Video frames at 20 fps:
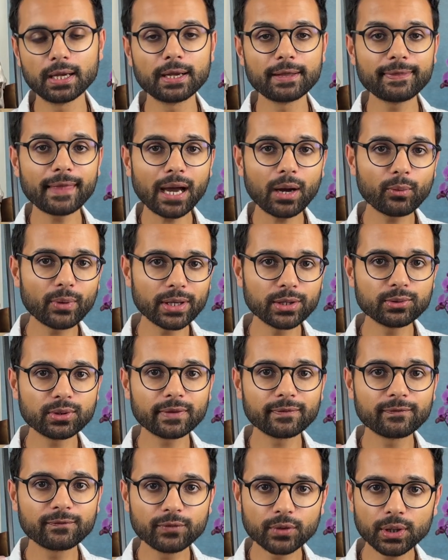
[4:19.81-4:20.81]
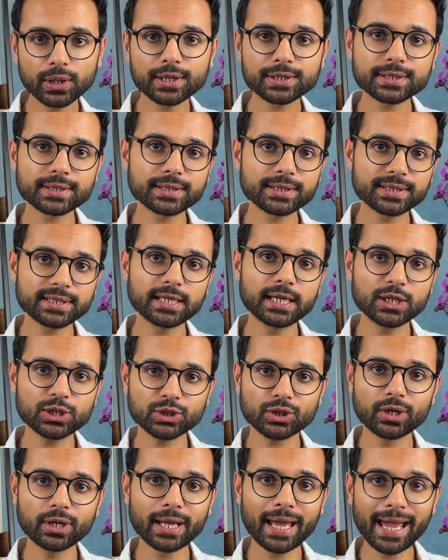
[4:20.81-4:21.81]
That way you can focus at the
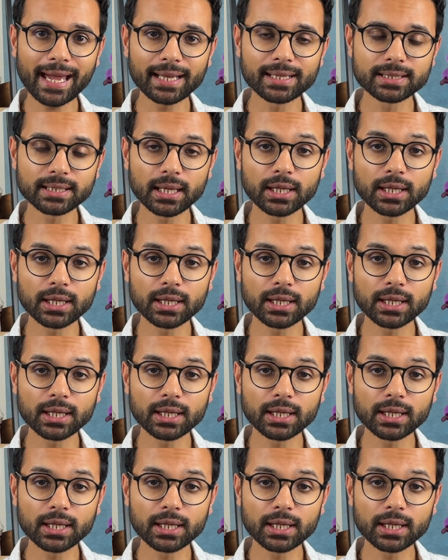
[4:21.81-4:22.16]
station on hand